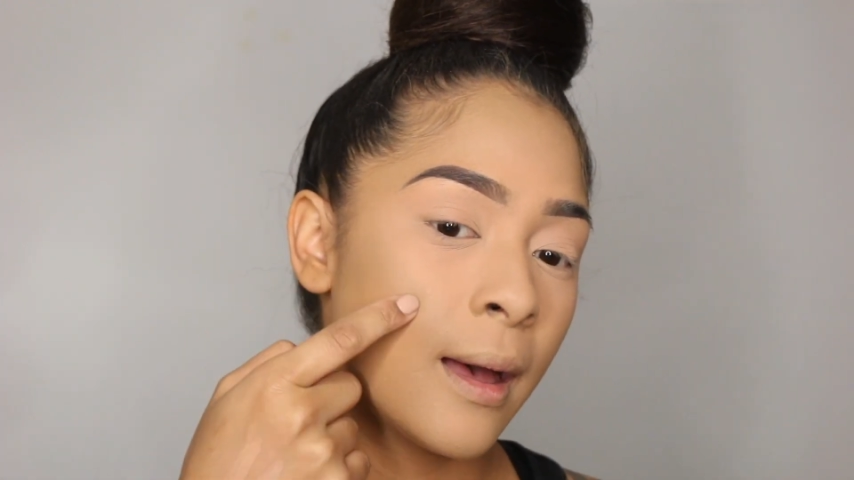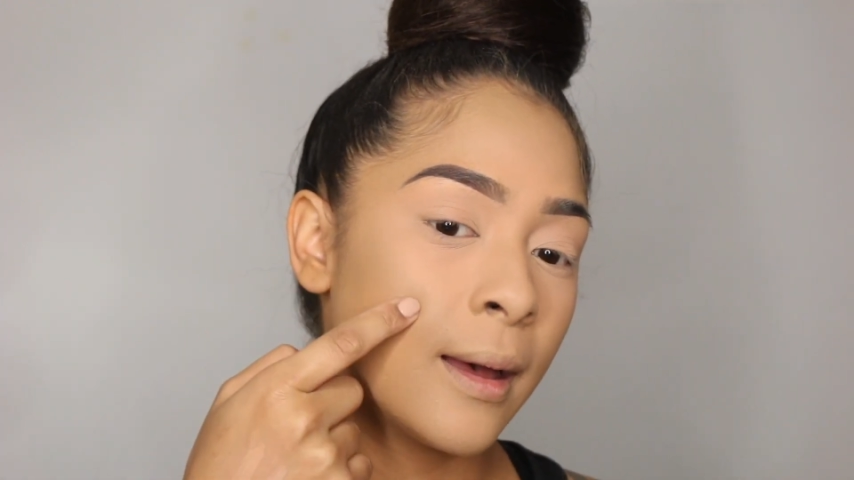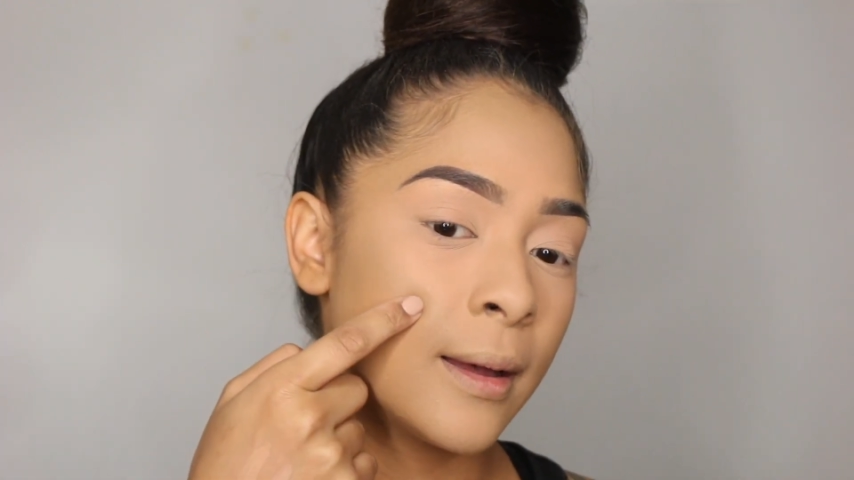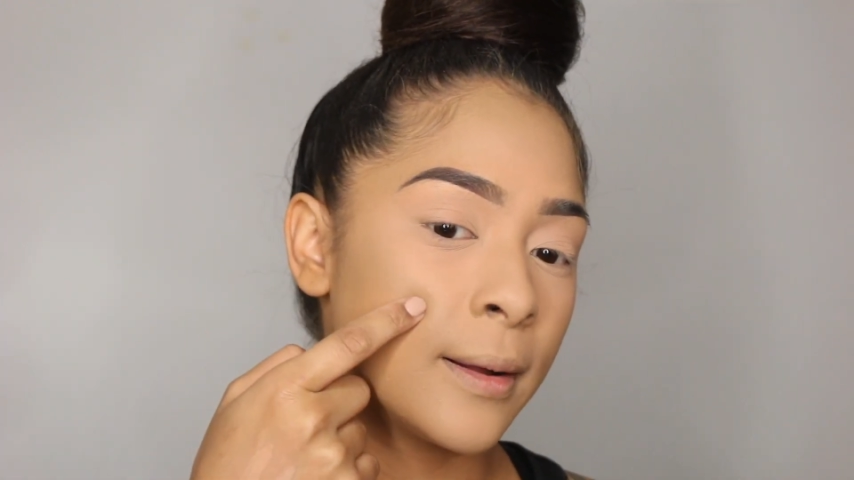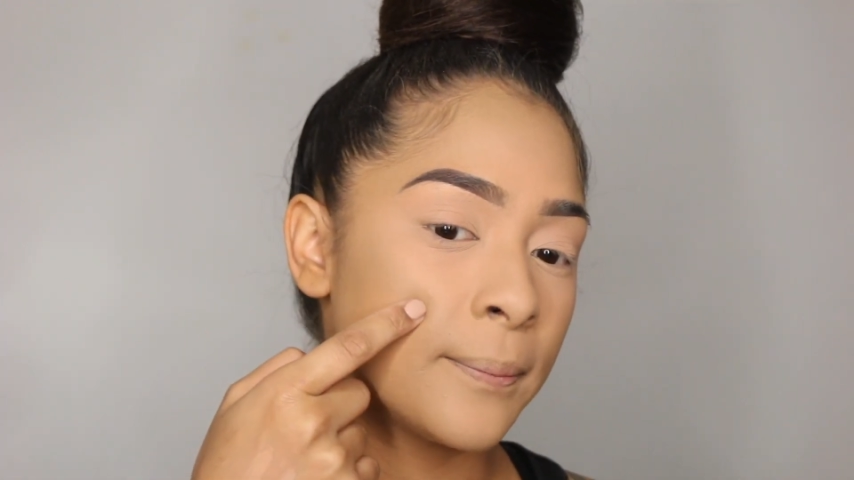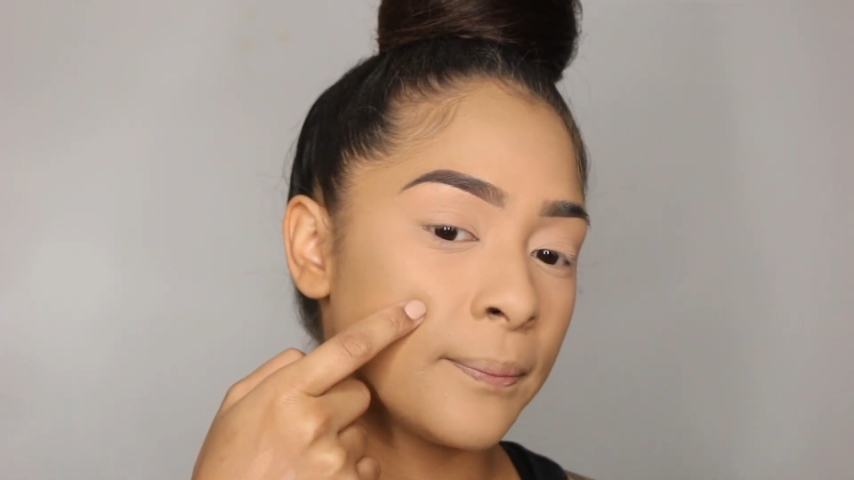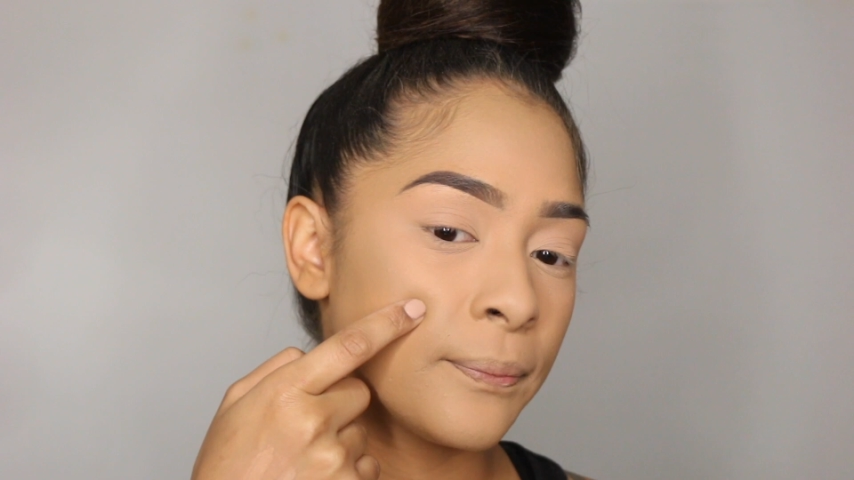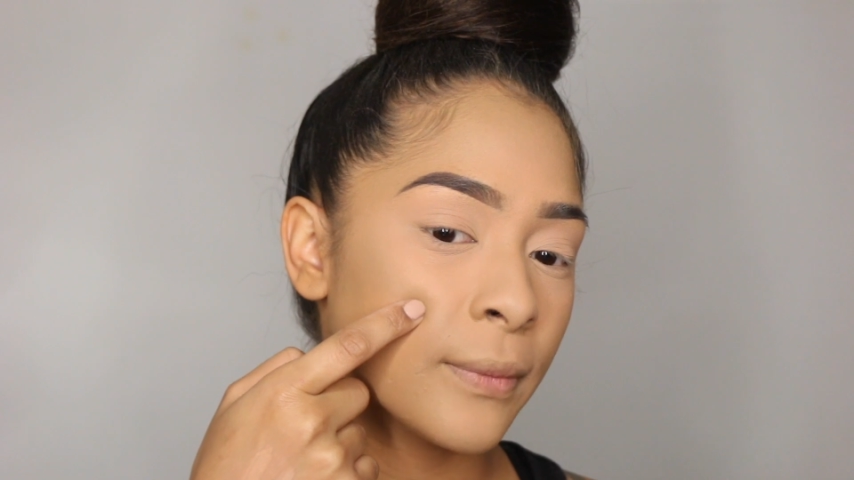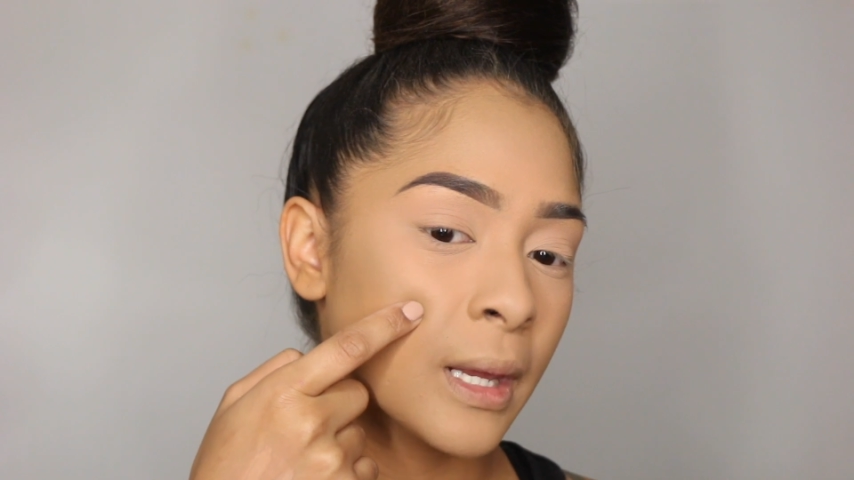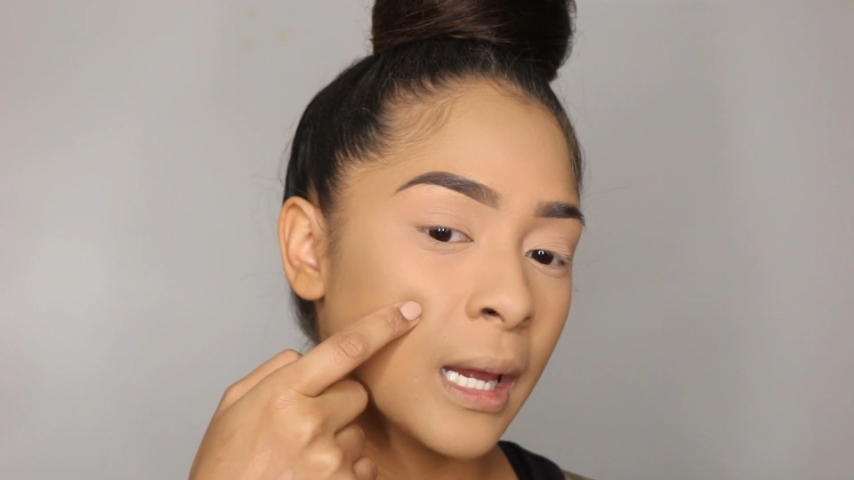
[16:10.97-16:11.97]

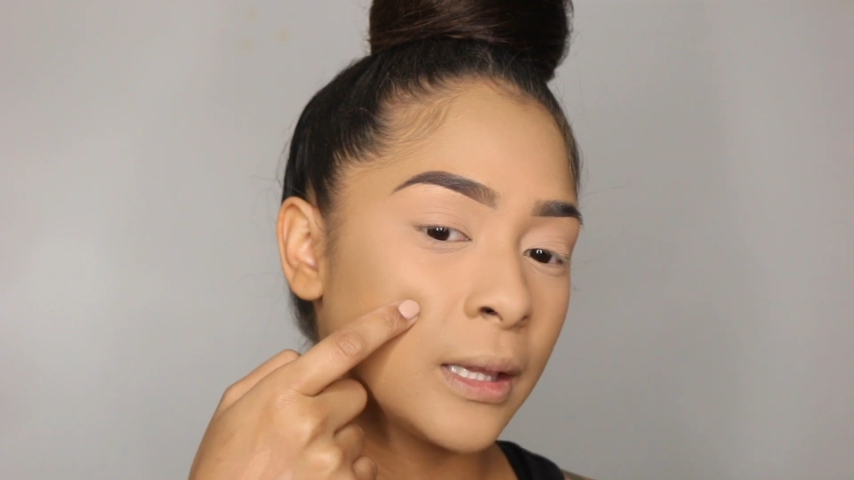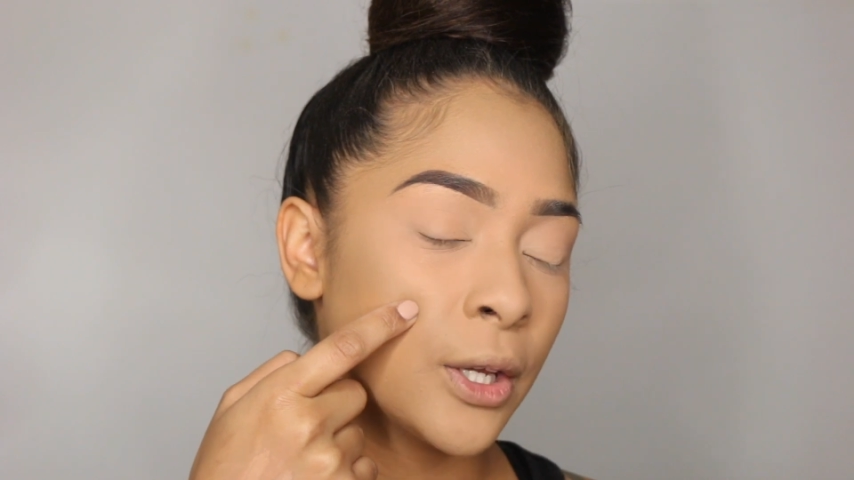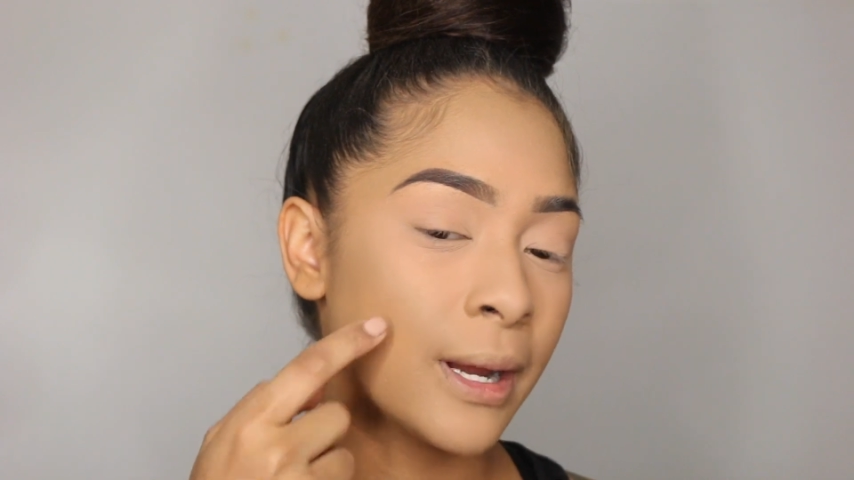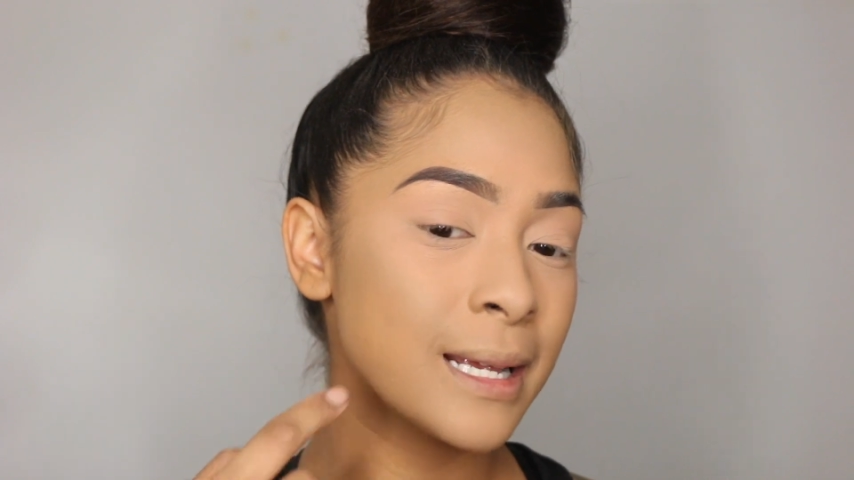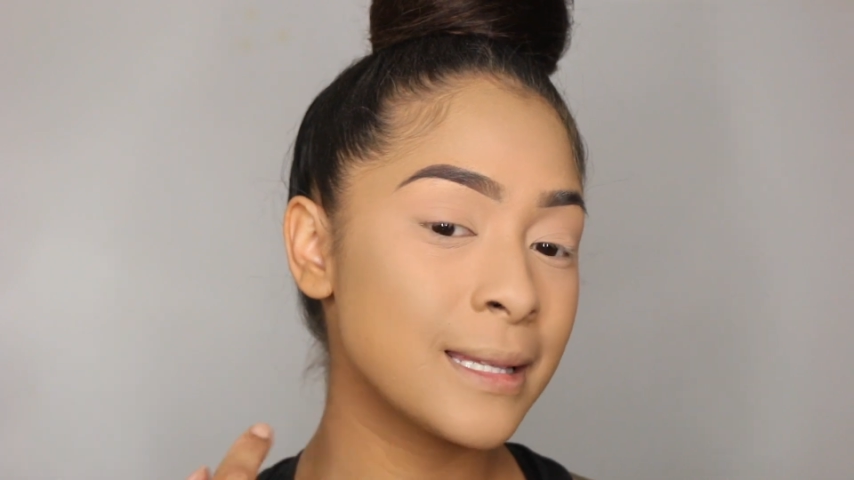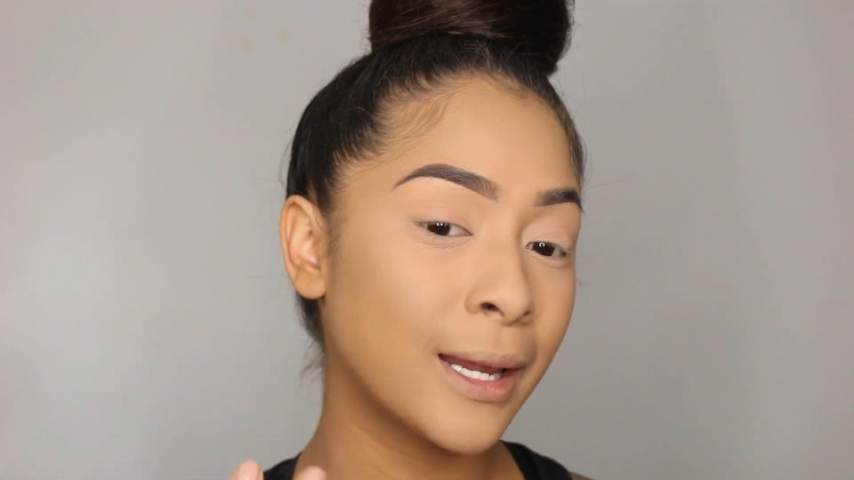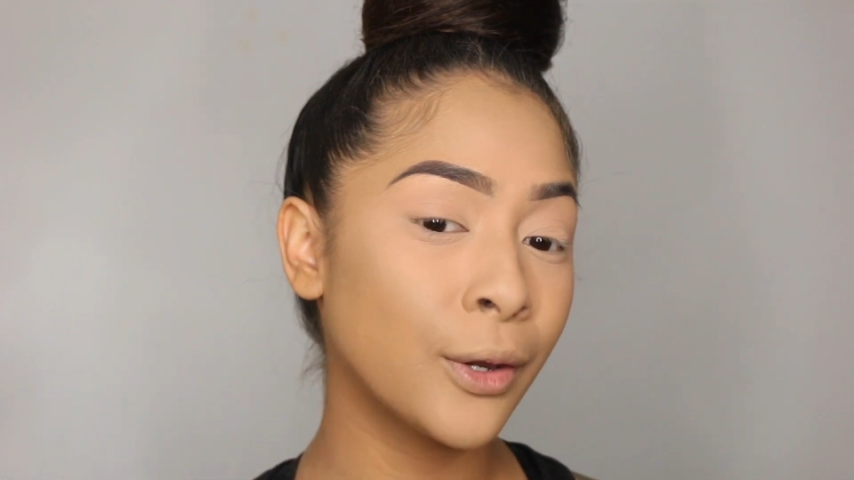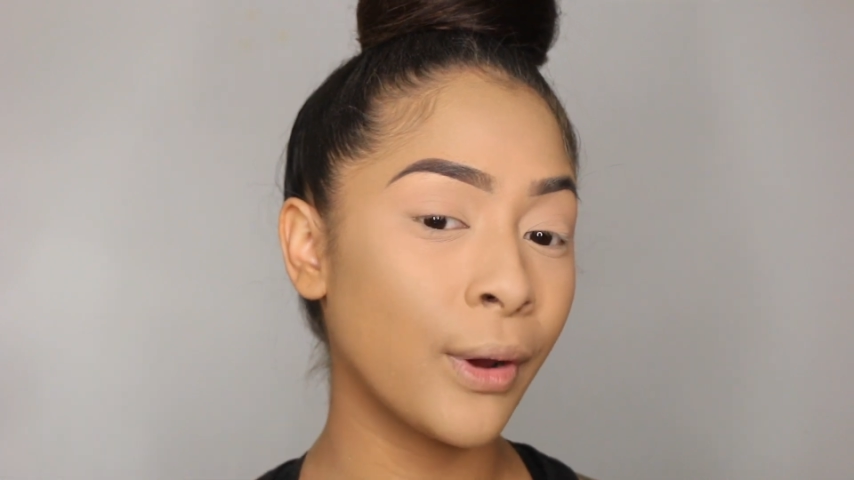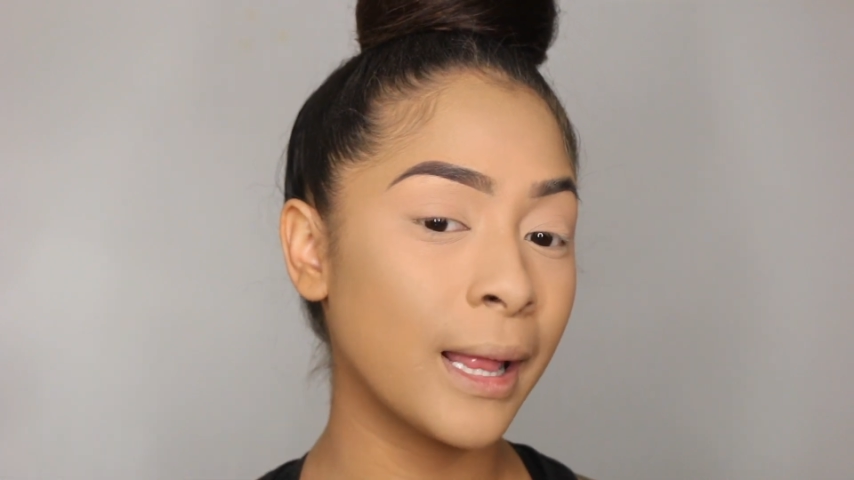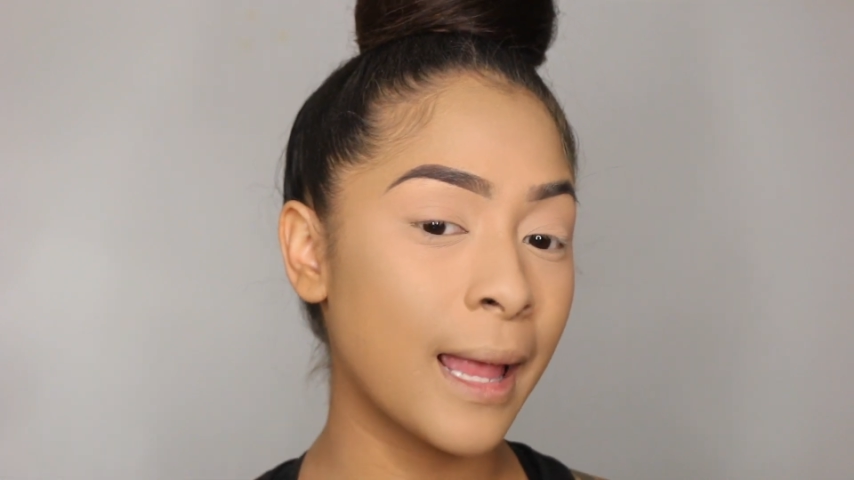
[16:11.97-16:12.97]
There is like
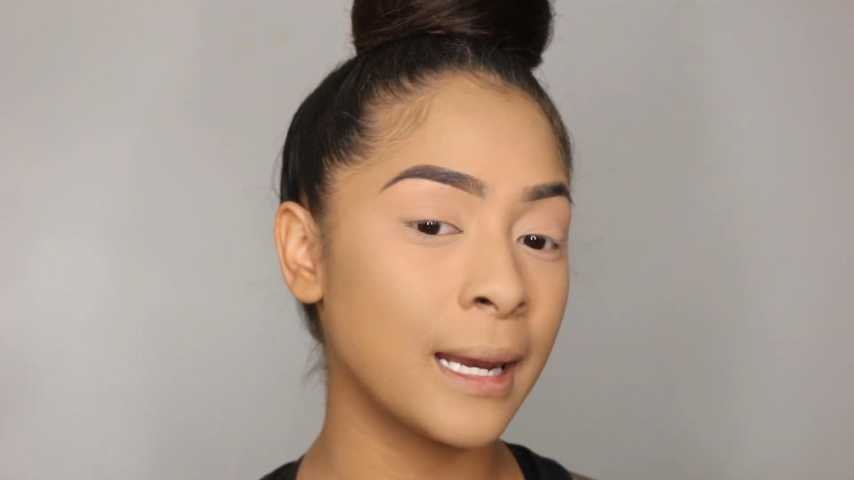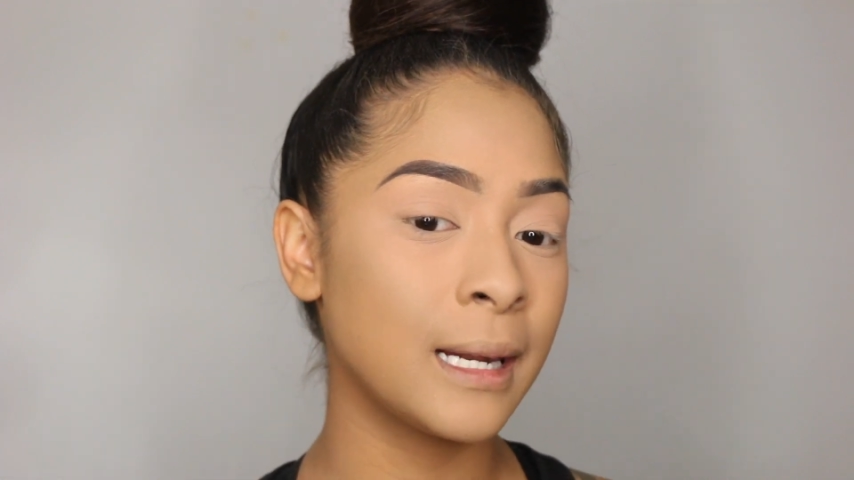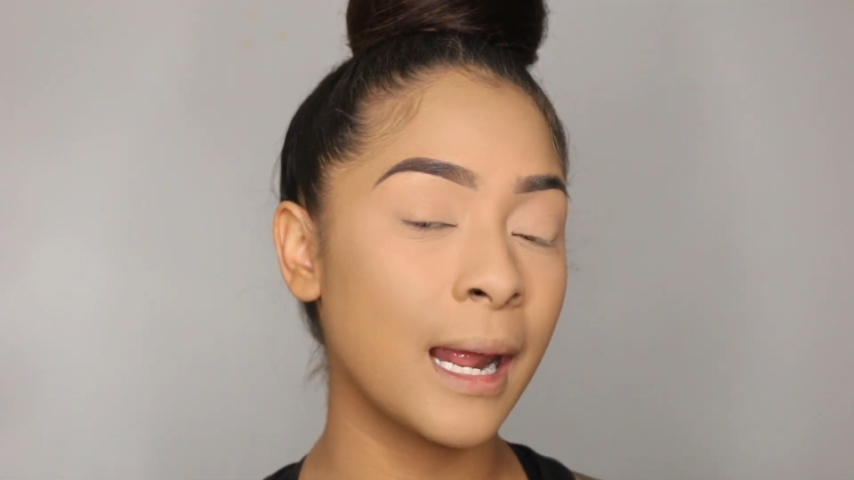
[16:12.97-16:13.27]
a gray line,